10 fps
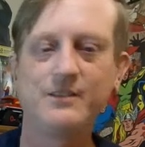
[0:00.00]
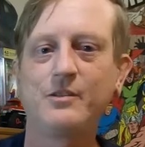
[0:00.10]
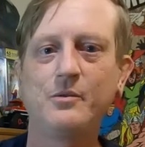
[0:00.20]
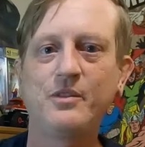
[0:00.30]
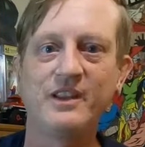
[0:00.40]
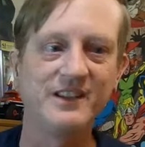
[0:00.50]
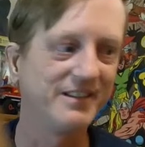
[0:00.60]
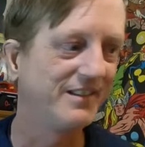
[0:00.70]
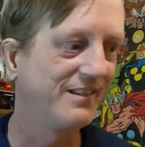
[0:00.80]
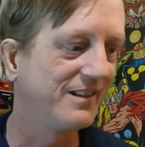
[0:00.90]
two
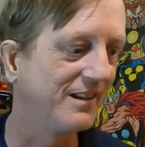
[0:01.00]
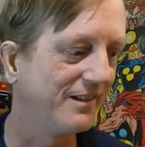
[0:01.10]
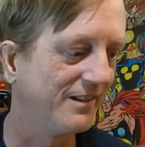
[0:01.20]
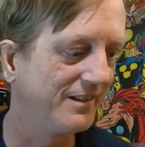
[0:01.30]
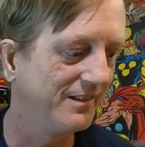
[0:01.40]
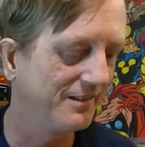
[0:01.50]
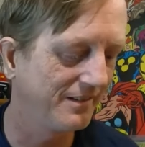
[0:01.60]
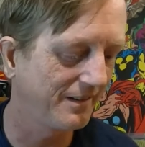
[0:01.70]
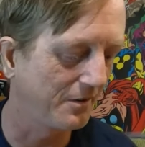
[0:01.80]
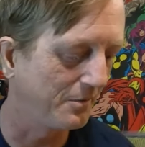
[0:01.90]
things instead of
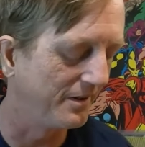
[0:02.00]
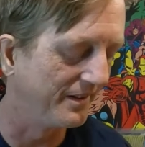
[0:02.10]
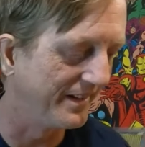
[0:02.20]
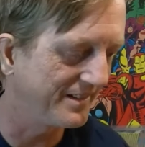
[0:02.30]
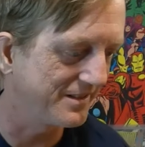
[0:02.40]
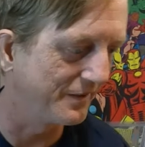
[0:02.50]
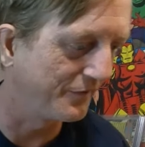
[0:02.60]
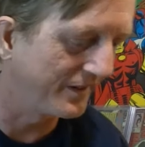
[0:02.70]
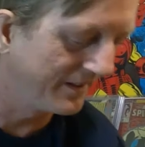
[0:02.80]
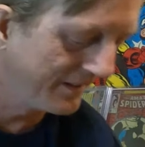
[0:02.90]
instead of one. That's
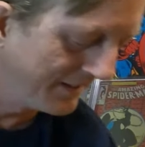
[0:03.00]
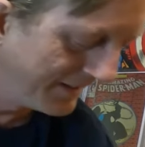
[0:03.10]
different.